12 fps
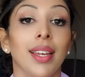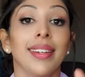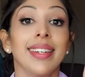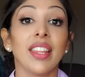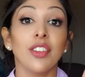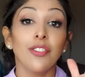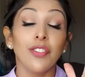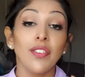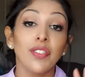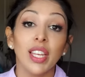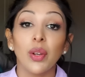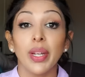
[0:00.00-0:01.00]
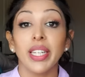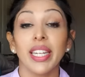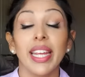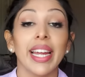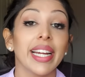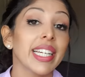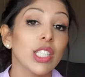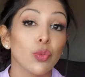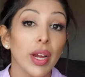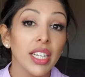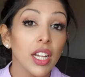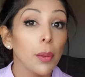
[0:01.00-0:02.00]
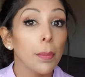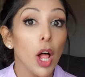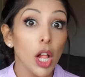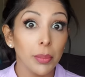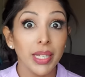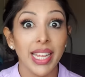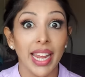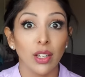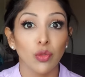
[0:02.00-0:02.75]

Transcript: Now the fifth ingredient here is retinol palmitate.